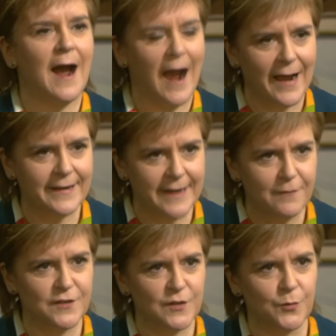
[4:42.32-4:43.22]
are
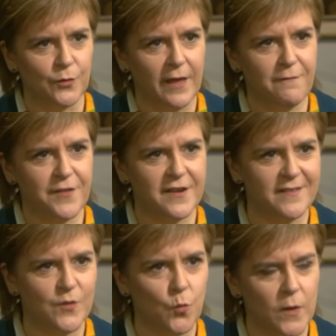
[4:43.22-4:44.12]
inevitable if there
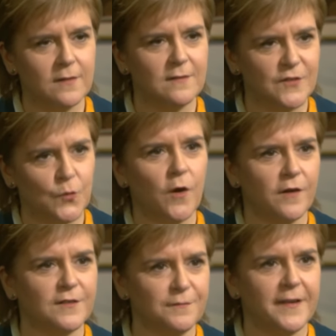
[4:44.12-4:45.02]
is the will to
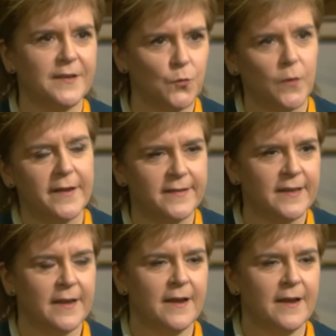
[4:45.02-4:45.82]
work to find ways